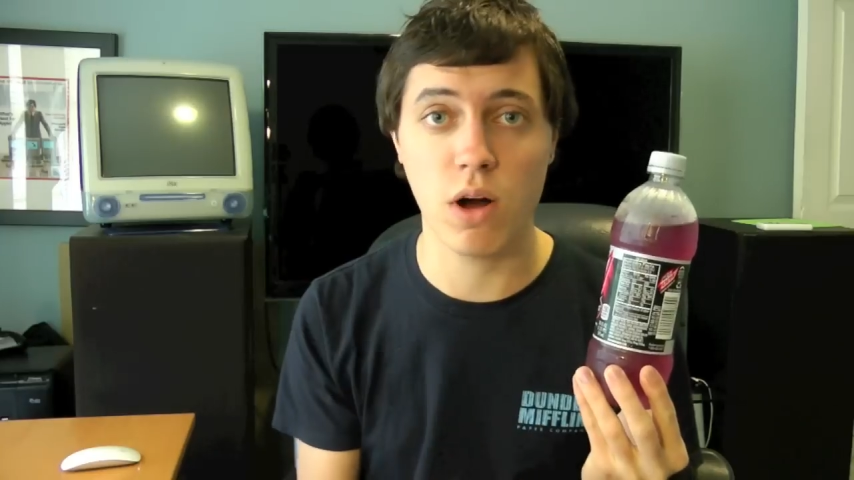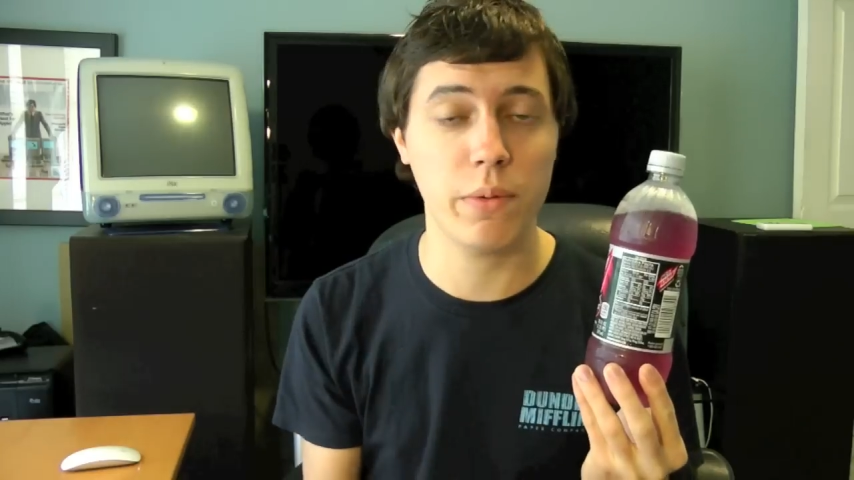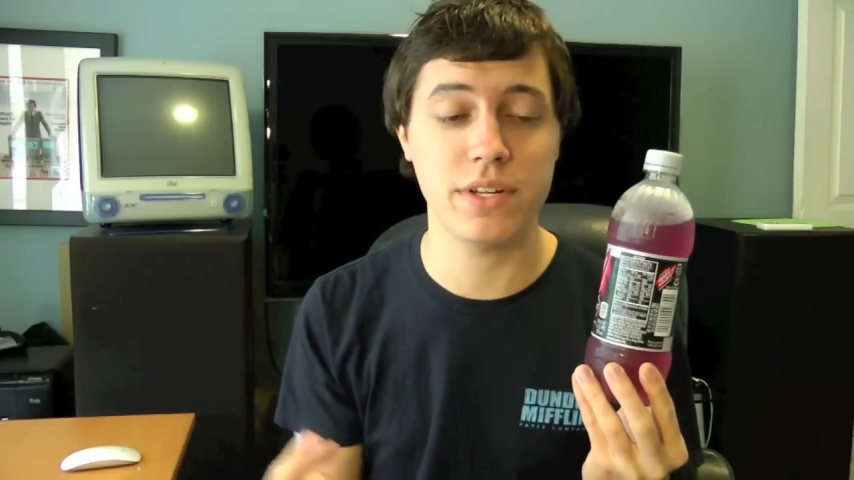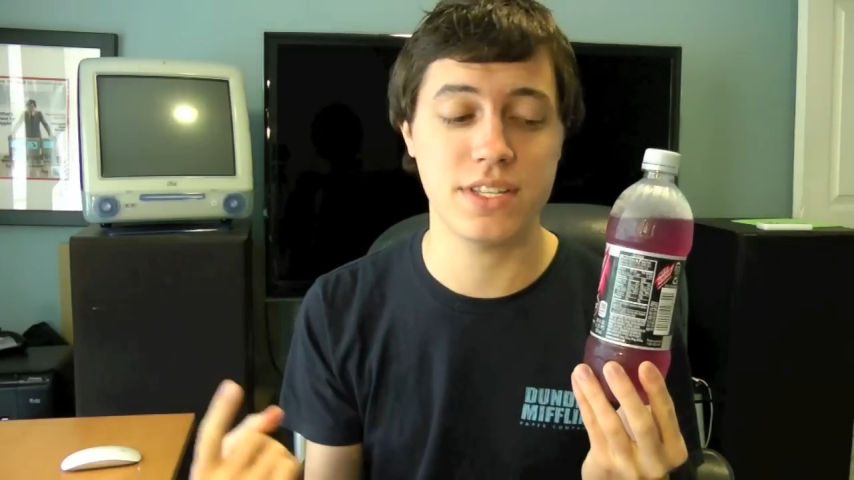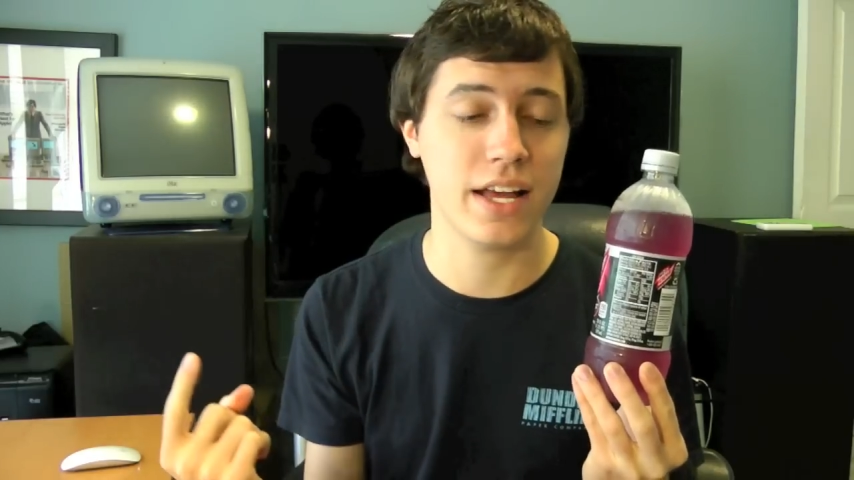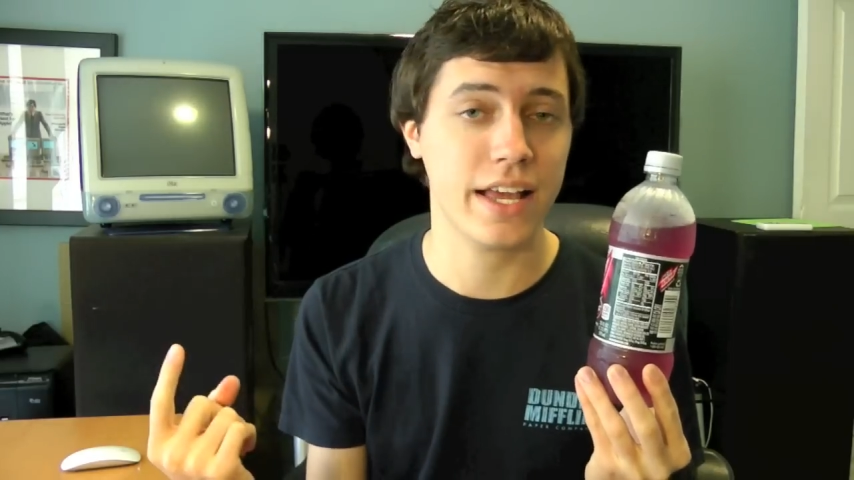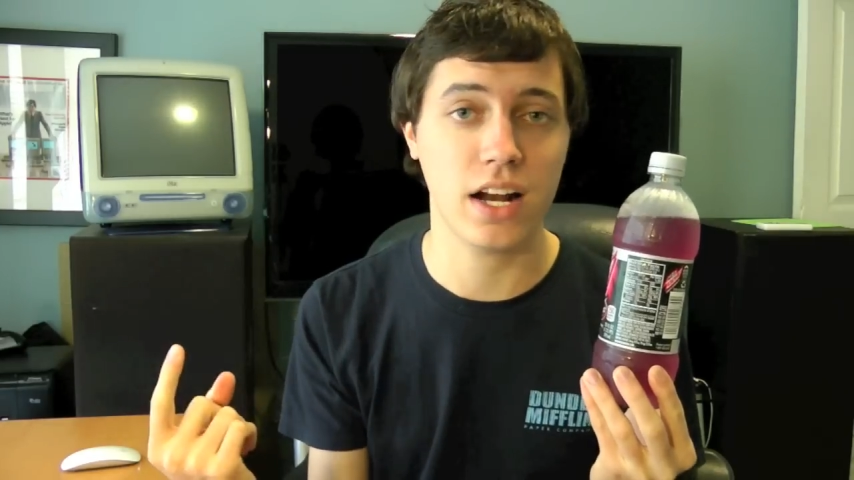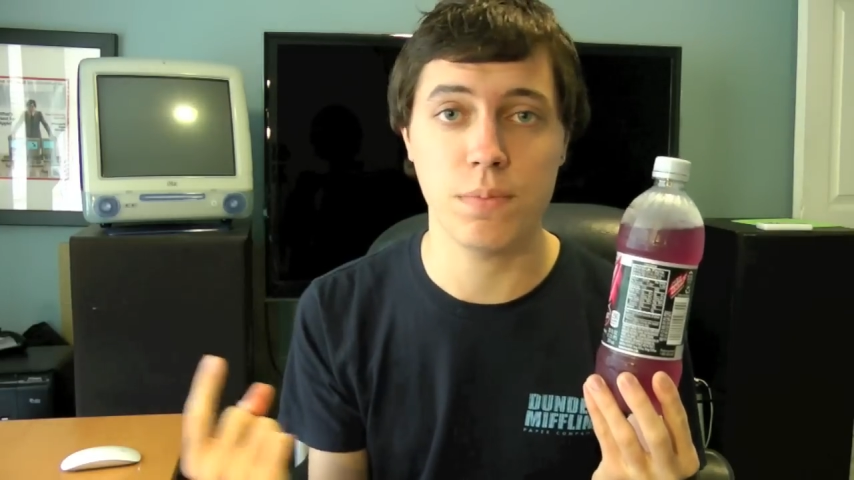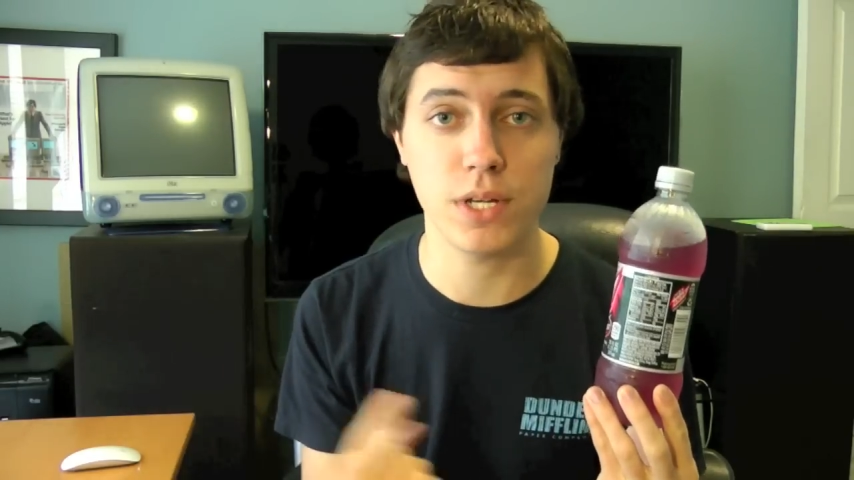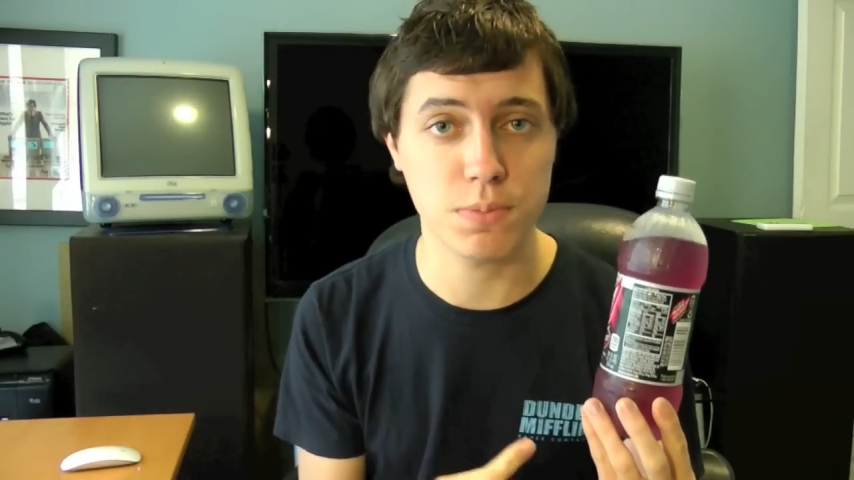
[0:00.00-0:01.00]
Wawa does not
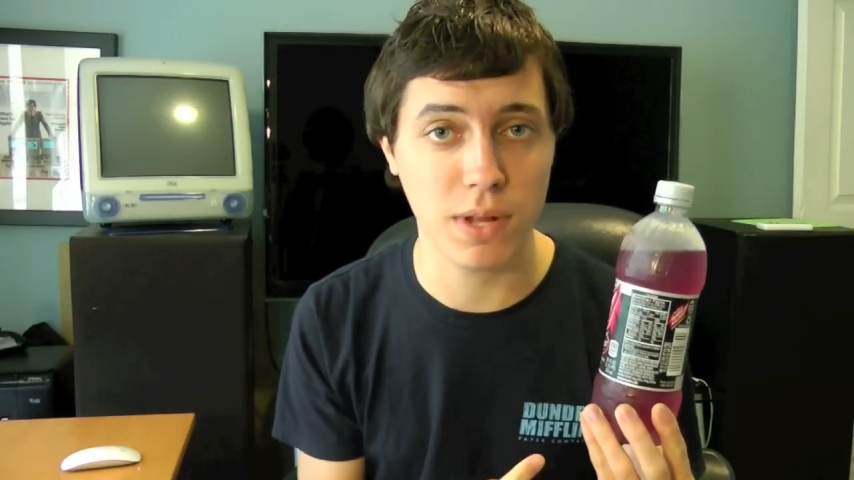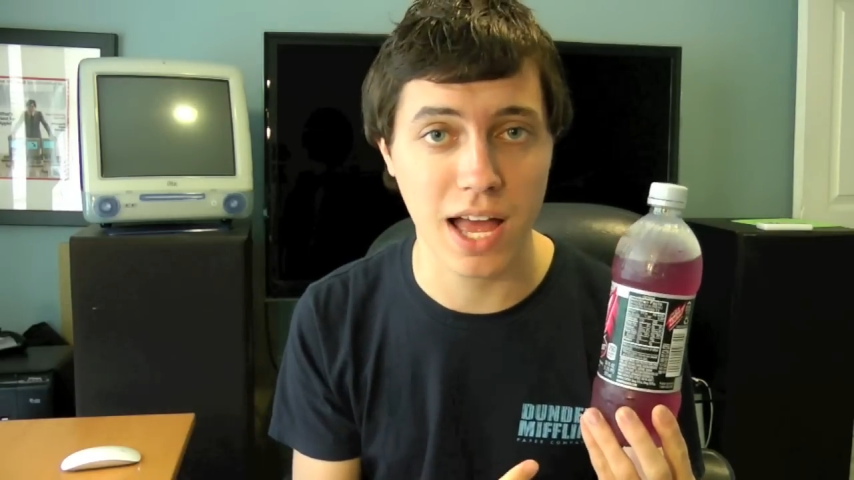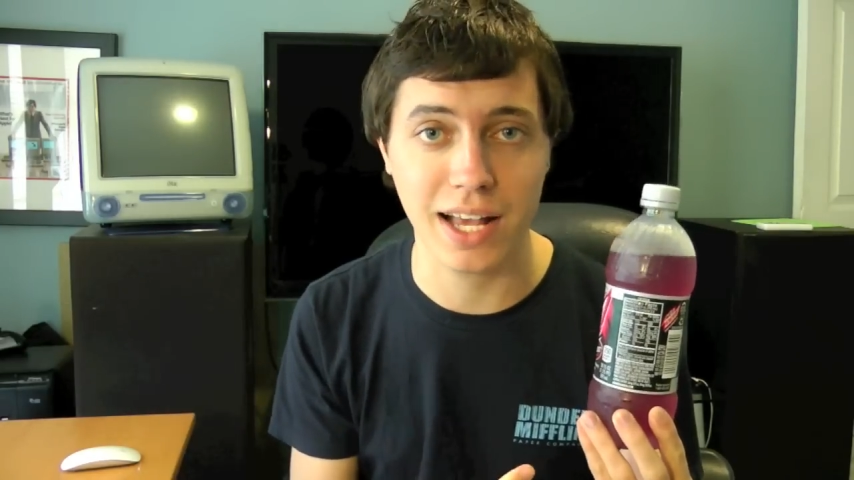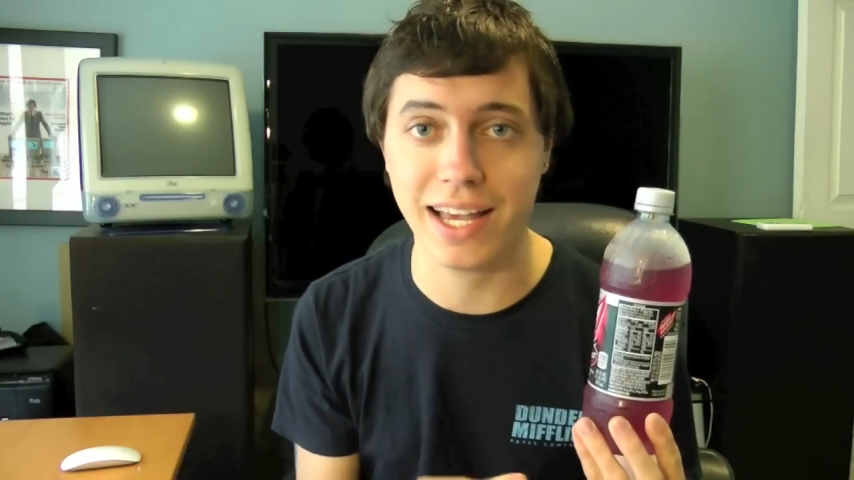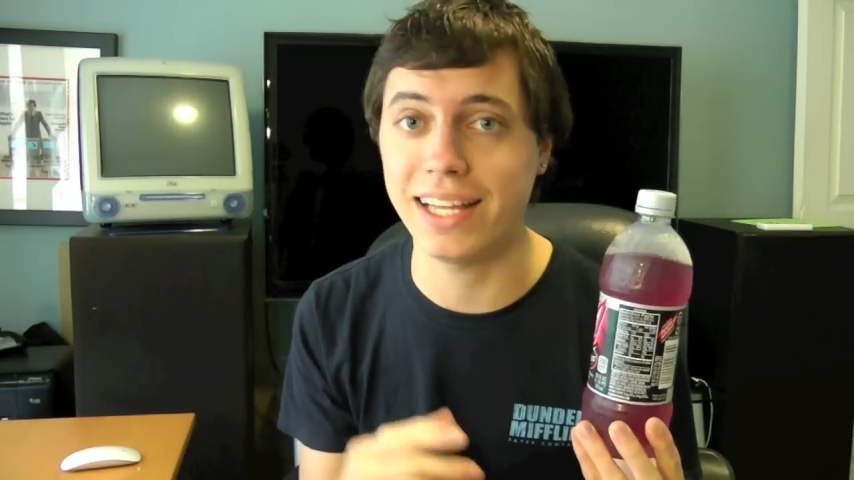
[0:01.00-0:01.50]
carry Pitch Black,